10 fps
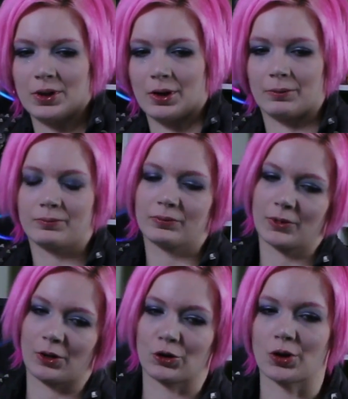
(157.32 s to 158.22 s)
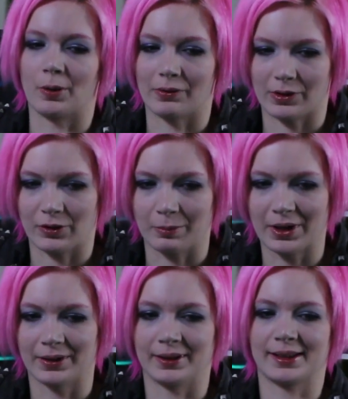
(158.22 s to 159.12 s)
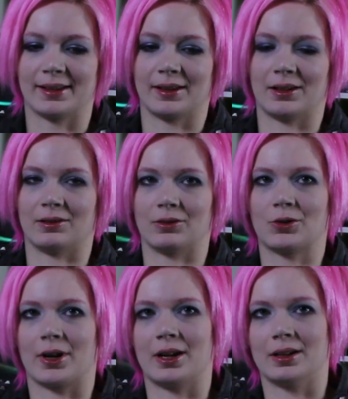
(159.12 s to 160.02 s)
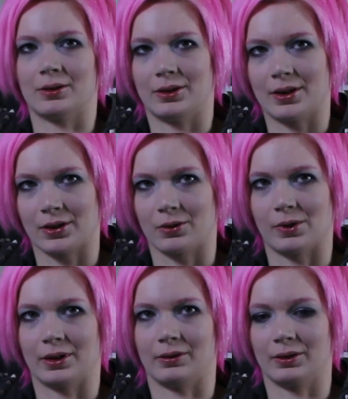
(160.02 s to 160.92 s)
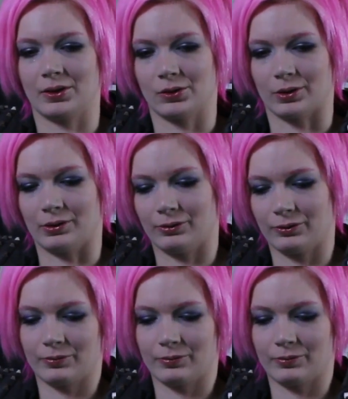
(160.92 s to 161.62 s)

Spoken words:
you know, a show every few months and then tracking down another one, sort of